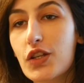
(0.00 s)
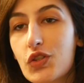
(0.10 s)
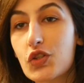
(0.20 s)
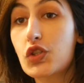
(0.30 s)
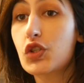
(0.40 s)

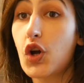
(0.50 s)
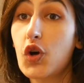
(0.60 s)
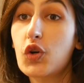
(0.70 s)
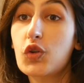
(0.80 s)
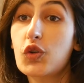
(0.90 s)

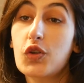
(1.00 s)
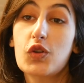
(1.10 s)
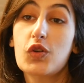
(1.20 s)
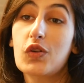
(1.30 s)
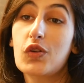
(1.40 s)
so
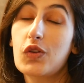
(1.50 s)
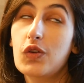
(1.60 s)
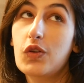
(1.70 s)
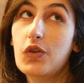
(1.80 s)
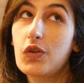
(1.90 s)

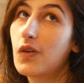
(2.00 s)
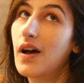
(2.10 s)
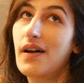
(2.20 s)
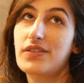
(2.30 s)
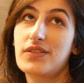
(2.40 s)
you'll
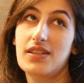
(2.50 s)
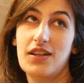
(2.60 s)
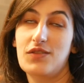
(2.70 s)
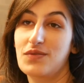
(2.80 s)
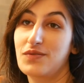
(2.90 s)
have to stay
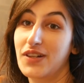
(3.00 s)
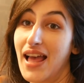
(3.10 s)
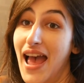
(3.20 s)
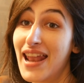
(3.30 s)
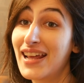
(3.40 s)
tuned for
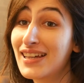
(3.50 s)
that.